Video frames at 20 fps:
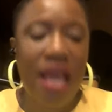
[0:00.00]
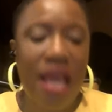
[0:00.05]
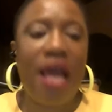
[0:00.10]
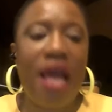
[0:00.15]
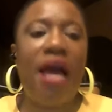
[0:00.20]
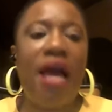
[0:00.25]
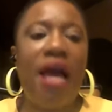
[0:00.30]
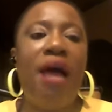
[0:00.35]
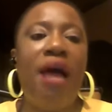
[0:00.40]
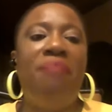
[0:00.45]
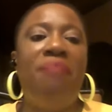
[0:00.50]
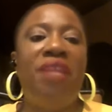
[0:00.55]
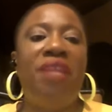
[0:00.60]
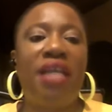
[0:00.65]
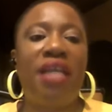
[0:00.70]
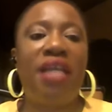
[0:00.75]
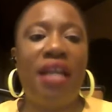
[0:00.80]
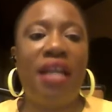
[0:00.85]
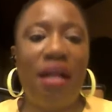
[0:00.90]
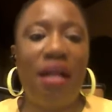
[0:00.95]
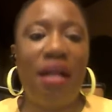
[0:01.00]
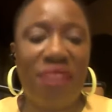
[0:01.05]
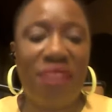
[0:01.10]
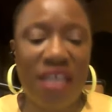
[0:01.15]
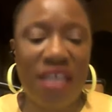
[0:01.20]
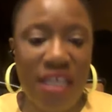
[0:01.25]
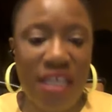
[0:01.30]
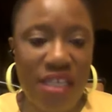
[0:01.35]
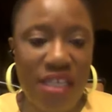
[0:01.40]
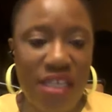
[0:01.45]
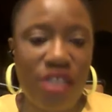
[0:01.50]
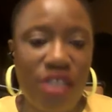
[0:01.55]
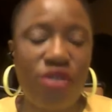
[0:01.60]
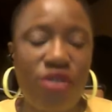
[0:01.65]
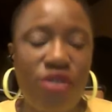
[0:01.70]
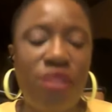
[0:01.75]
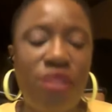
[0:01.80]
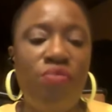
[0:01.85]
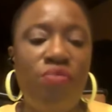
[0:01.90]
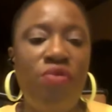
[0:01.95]
They can help the kidneys to
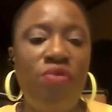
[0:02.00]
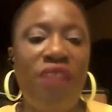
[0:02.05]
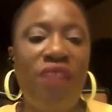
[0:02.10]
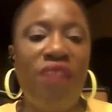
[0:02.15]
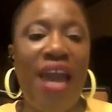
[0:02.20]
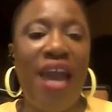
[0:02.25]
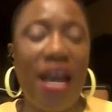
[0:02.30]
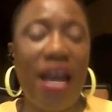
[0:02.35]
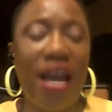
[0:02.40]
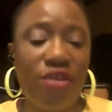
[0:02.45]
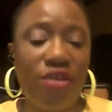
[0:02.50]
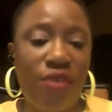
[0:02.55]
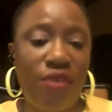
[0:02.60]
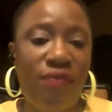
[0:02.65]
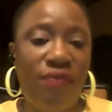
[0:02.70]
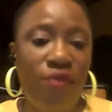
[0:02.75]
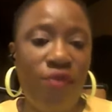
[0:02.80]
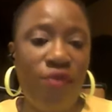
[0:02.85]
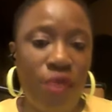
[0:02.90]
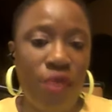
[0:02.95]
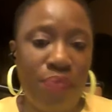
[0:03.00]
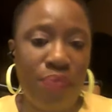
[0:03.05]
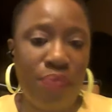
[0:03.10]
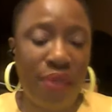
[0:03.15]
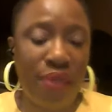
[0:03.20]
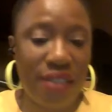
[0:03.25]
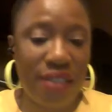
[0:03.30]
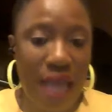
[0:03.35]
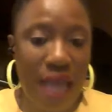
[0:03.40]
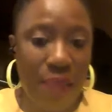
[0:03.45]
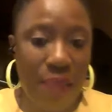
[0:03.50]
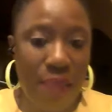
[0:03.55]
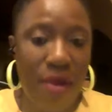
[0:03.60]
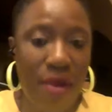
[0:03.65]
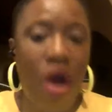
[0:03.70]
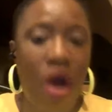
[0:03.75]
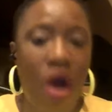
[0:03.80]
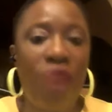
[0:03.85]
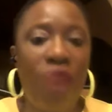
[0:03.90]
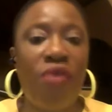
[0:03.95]
remove extra fluid buildup
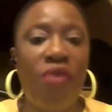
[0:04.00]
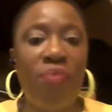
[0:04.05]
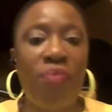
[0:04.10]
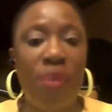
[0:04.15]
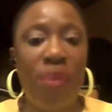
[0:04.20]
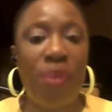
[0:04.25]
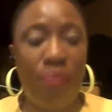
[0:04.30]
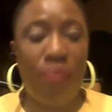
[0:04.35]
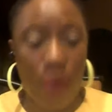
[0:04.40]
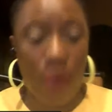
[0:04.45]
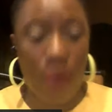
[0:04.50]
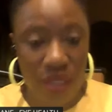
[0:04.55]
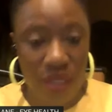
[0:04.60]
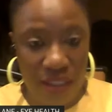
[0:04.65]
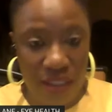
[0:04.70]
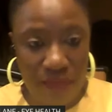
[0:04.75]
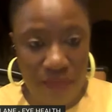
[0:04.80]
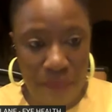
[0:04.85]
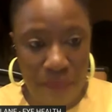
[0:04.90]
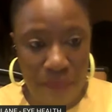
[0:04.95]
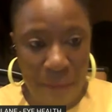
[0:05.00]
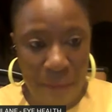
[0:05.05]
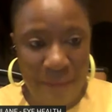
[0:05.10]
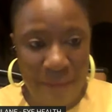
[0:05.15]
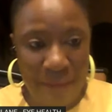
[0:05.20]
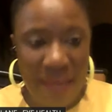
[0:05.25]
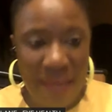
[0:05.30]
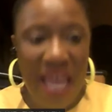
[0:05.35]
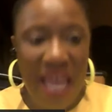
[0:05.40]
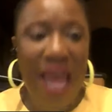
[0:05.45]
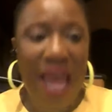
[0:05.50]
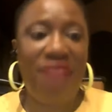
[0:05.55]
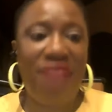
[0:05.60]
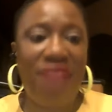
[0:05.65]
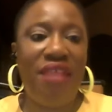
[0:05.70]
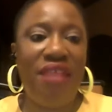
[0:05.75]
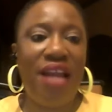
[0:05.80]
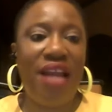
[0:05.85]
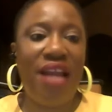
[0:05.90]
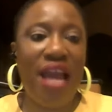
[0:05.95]
from the body. And
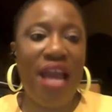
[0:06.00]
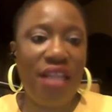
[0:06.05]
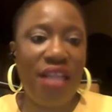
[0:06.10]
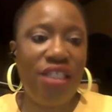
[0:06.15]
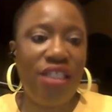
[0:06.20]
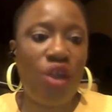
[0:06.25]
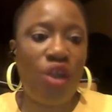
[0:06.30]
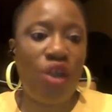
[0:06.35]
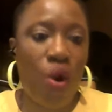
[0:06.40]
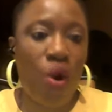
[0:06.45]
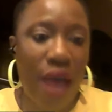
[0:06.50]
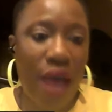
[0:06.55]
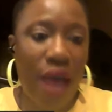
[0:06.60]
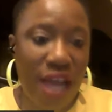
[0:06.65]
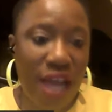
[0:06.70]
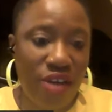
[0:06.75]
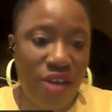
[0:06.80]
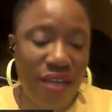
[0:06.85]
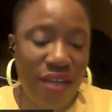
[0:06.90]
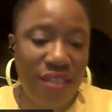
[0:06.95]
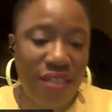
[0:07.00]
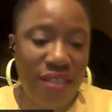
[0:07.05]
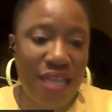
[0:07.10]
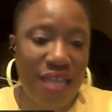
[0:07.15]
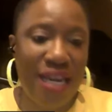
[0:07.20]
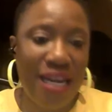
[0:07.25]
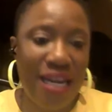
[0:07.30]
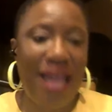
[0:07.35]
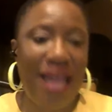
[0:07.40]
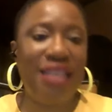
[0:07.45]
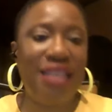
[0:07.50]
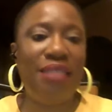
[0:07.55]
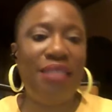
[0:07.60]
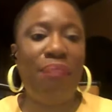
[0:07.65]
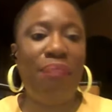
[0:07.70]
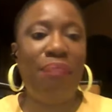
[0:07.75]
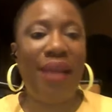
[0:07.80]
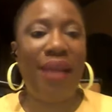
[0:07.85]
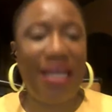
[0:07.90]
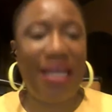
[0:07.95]
then anticoagulant and
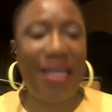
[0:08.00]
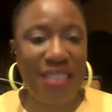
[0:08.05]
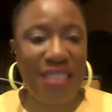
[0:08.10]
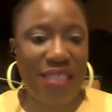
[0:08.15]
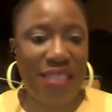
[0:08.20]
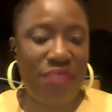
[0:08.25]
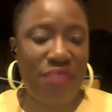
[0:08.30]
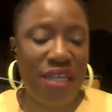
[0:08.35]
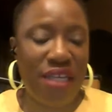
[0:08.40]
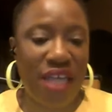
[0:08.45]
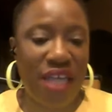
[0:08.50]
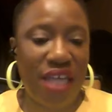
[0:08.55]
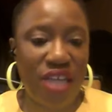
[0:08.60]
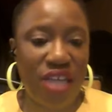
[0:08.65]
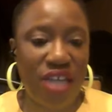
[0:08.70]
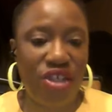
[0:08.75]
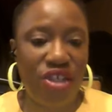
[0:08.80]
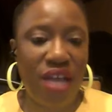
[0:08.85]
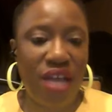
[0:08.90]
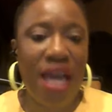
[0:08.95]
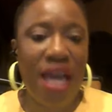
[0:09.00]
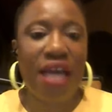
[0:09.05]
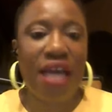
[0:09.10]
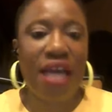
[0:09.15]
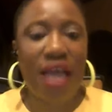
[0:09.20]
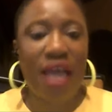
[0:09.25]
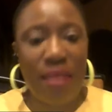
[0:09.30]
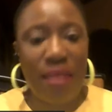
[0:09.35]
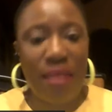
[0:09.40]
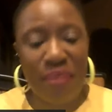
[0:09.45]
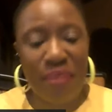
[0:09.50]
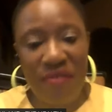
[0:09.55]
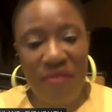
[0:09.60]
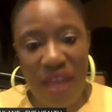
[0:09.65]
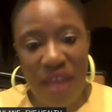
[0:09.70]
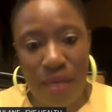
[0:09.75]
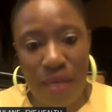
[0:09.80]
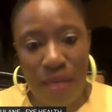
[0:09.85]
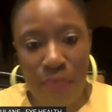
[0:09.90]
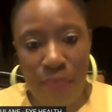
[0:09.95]
antiplatelet medication can
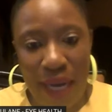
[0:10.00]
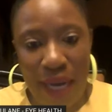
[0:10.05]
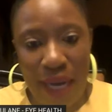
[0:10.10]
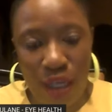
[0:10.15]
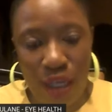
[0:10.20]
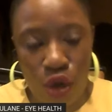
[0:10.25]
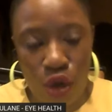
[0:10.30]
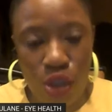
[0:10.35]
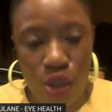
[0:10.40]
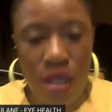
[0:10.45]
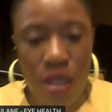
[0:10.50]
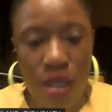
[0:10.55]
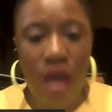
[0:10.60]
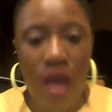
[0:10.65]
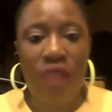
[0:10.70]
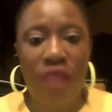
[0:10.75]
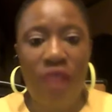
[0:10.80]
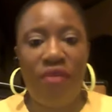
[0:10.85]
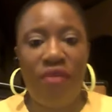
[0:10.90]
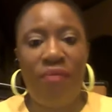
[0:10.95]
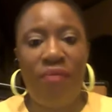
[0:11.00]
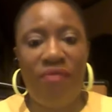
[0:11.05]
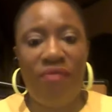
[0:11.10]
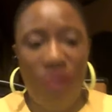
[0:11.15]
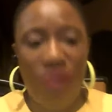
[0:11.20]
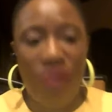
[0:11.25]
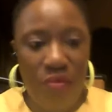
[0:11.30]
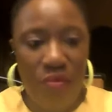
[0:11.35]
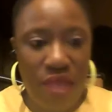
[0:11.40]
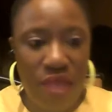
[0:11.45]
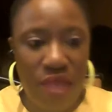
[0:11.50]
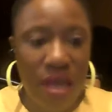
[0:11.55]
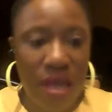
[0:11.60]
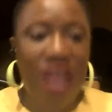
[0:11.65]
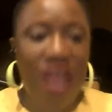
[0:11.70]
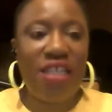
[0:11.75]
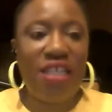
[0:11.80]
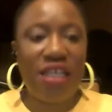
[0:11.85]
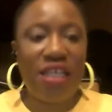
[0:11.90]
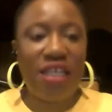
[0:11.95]
prevent blood clots from forming.
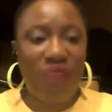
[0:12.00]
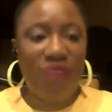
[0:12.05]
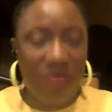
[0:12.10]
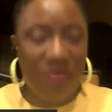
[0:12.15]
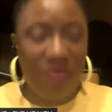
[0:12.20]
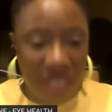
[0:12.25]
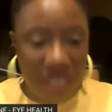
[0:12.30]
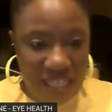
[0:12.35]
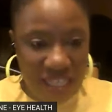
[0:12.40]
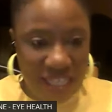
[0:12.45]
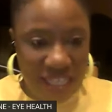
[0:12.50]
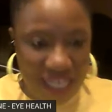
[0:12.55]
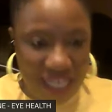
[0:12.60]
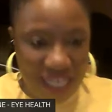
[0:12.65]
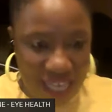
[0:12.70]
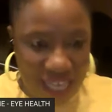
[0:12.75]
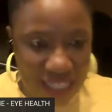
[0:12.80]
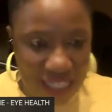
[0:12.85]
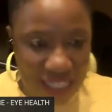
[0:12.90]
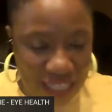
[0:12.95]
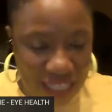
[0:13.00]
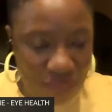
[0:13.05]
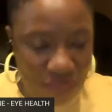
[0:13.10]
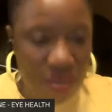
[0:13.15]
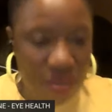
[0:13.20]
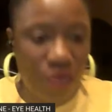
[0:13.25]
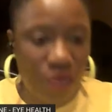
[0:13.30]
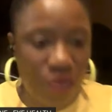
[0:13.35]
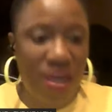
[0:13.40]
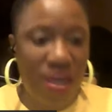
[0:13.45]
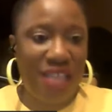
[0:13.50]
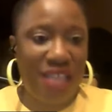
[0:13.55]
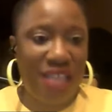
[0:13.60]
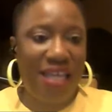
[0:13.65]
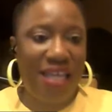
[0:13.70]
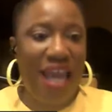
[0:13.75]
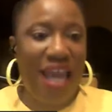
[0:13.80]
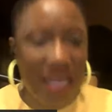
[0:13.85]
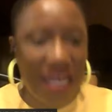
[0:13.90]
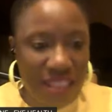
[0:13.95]
Just from reading that last statement, when I
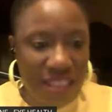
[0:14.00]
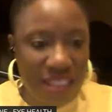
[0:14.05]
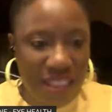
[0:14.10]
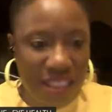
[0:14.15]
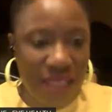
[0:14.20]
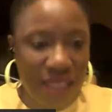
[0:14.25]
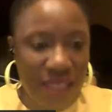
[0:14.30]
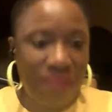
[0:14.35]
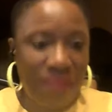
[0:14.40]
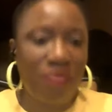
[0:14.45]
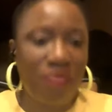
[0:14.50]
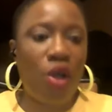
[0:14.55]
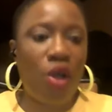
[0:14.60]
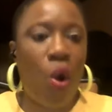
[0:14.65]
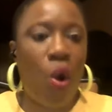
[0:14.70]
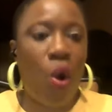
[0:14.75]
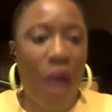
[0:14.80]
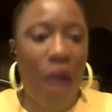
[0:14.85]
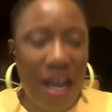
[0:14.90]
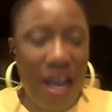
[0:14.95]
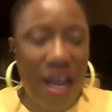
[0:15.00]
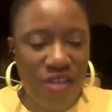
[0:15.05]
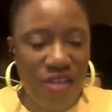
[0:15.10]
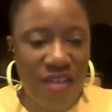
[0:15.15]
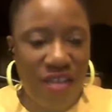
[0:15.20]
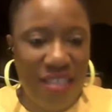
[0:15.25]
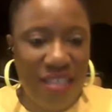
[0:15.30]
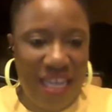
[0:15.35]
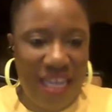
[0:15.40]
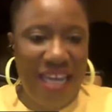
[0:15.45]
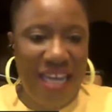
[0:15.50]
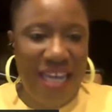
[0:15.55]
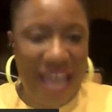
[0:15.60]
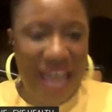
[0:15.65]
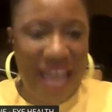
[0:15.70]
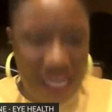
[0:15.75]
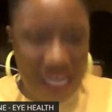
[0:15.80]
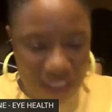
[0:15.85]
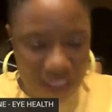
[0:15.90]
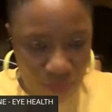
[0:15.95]
say anticoagulant and
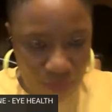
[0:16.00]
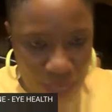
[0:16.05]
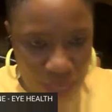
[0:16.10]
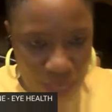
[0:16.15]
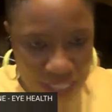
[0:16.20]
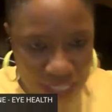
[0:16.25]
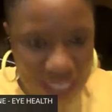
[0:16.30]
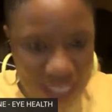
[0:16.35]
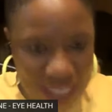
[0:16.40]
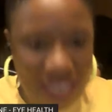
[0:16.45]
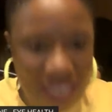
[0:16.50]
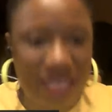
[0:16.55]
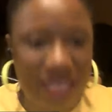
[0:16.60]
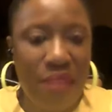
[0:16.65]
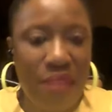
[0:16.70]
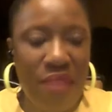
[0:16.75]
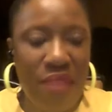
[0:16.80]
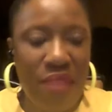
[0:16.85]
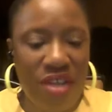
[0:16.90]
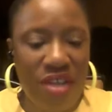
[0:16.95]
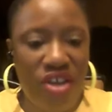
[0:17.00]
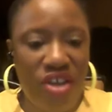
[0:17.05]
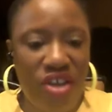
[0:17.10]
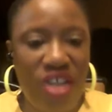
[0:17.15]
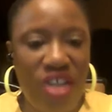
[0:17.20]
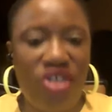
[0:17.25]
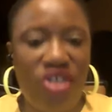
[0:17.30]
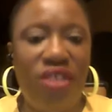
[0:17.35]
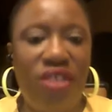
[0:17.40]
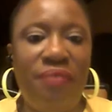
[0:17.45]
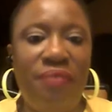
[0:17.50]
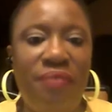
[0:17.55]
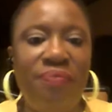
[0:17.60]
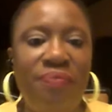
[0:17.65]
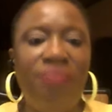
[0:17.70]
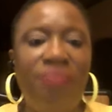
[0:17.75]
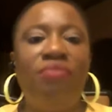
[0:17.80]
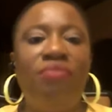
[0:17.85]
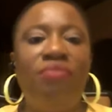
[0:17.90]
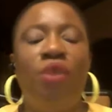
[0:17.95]
antiplatelet medication,
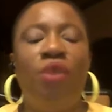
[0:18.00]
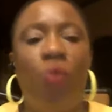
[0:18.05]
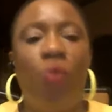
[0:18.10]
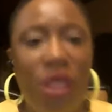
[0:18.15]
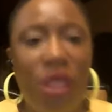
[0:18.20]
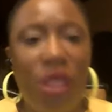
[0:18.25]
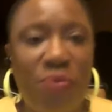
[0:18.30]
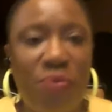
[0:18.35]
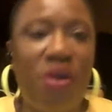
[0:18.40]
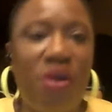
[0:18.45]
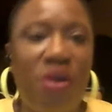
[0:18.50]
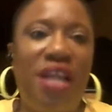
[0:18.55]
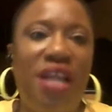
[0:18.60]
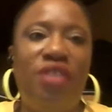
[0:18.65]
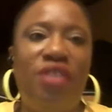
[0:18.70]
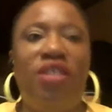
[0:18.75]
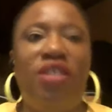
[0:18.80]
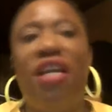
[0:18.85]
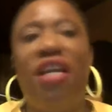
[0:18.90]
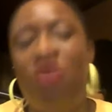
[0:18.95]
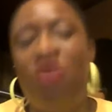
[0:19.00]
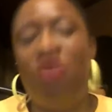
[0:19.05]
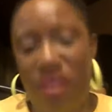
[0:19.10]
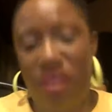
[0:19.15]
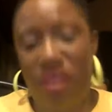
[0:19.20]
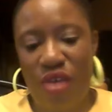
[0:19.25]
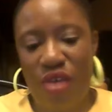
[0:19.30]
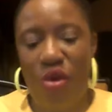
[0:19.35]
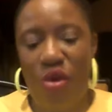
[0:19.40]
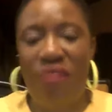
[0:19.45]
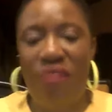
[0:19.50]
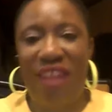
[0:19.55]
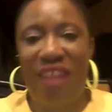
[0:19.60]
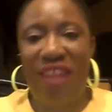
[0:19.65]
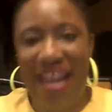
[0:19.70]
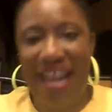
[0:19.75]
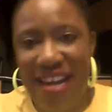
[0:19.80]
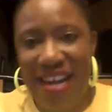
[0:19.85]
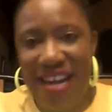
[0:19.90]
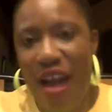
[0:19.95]
which product can you think of
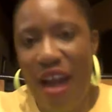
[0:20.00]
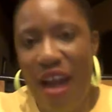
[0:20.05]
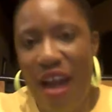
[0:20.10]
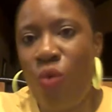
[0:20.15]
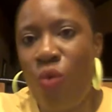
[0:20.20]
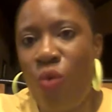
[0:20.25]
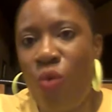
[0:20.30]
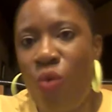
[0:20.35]
right now?